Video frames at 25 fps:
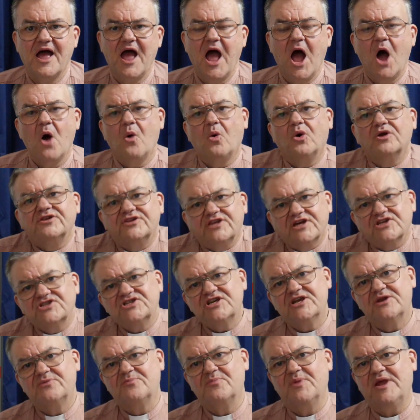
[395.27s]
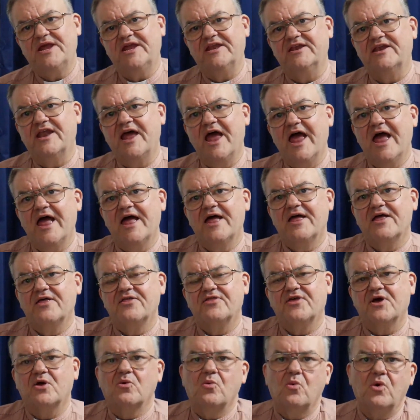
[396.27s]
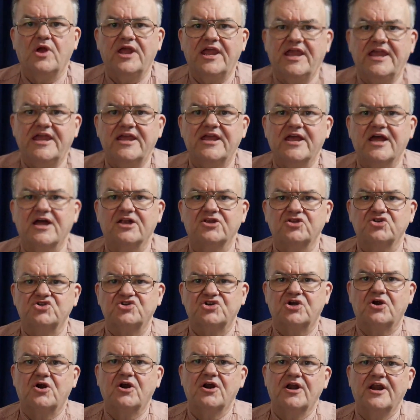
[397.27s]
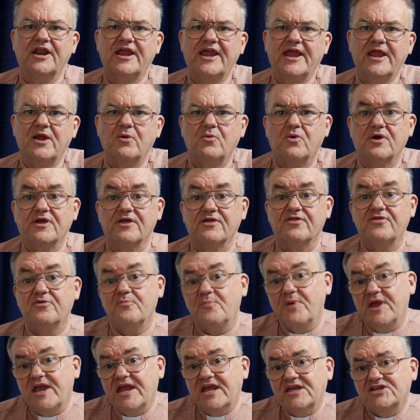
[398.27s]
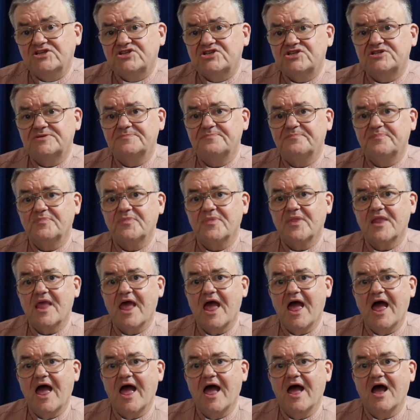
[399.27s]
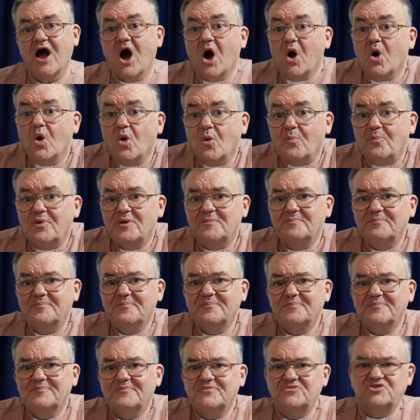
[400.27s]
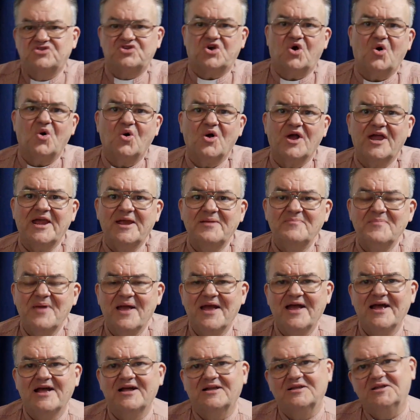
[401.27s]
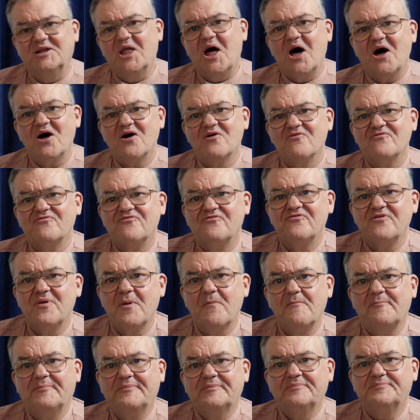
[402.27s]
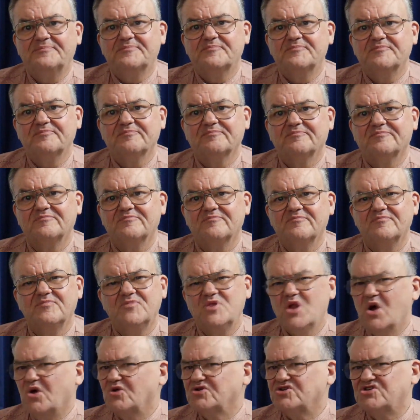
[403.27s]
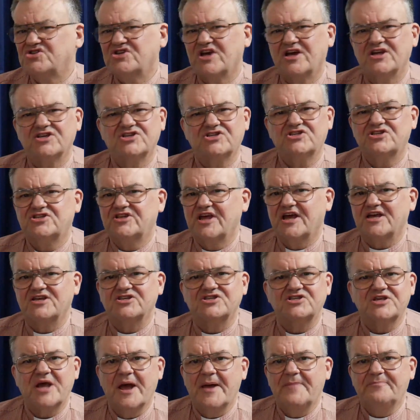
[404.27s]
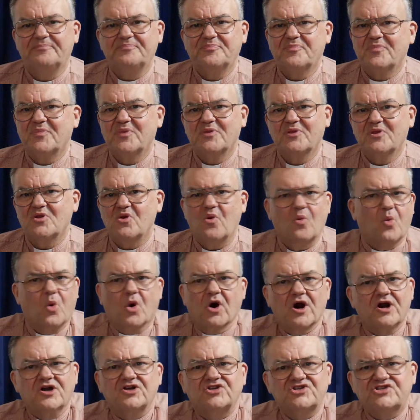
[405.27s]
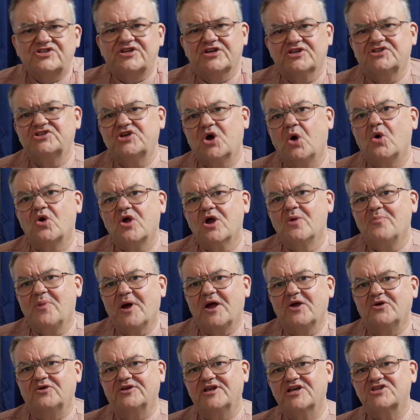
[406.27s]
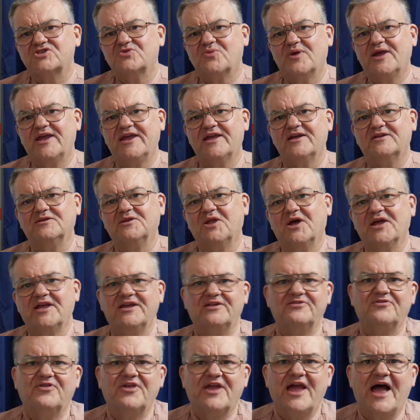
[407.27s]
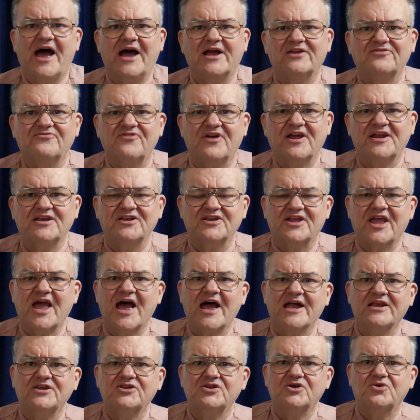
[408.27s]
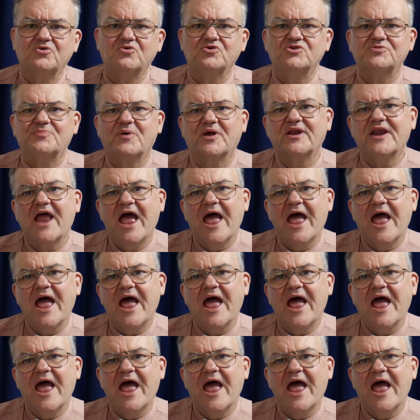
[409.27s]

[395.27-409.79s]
What does it mean that we can journey with peace, hope, joy, love, not just as words to talk about as we light the Advent candles, but